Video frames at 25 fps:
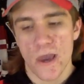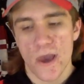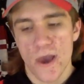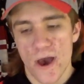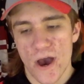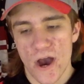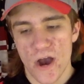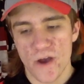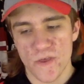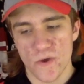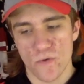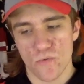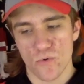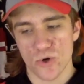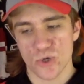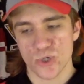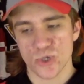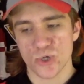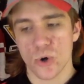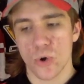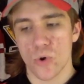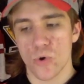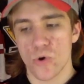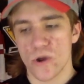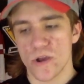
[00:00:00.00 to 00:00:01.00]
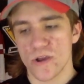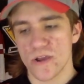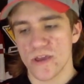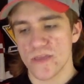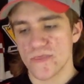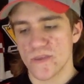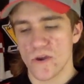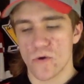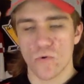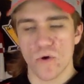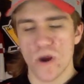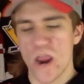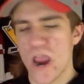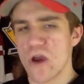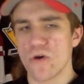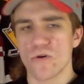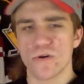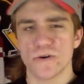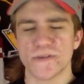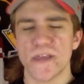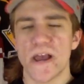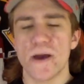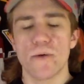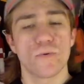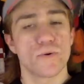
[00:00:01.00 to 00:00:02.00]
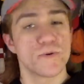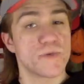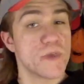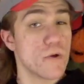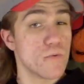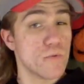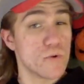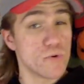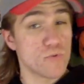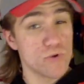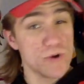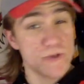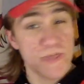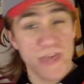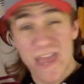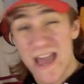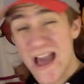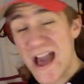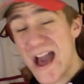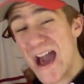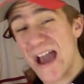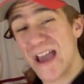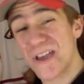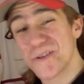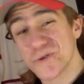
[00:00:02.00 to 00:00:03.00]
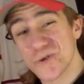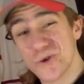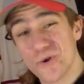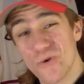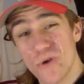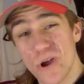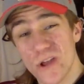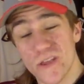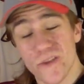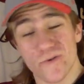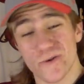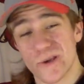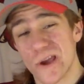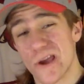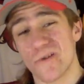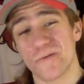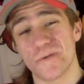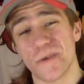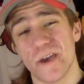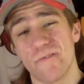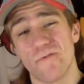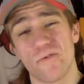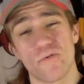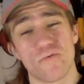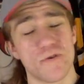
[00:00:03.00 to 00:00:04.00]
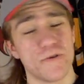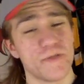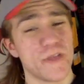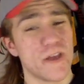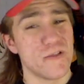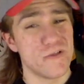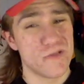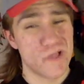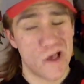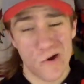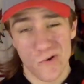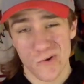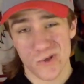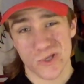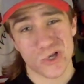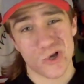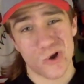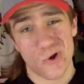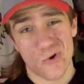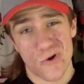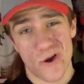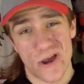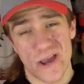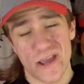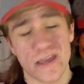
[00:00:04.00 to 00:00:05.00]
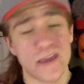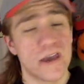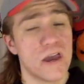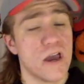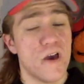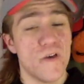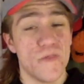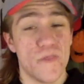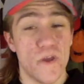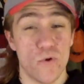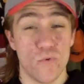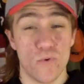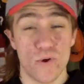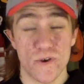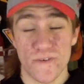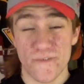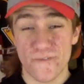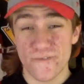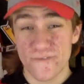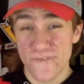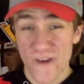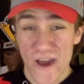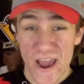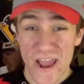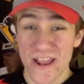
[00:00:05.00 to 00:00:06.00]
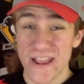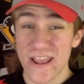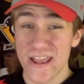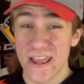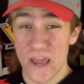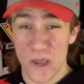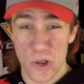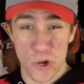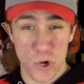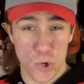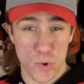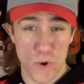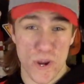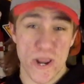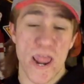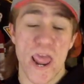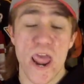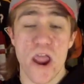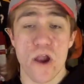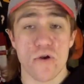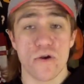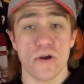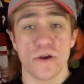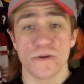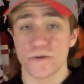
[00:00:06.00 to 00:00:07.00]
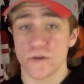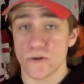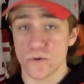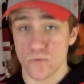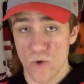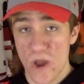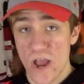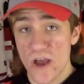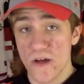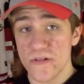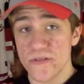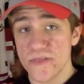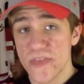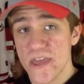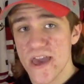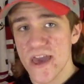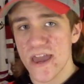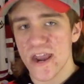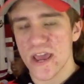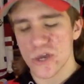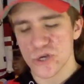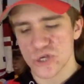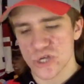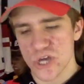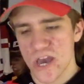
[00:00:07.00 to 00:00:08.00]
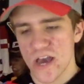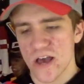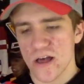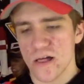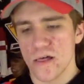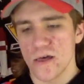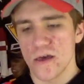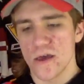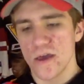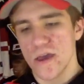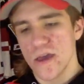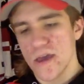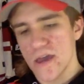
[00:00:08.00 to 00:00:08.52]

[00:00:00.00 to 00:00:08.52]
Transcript: There were eras that were really high scoring. There's eras that were really low scoring. There was fighting and grit eras as well in the NHL.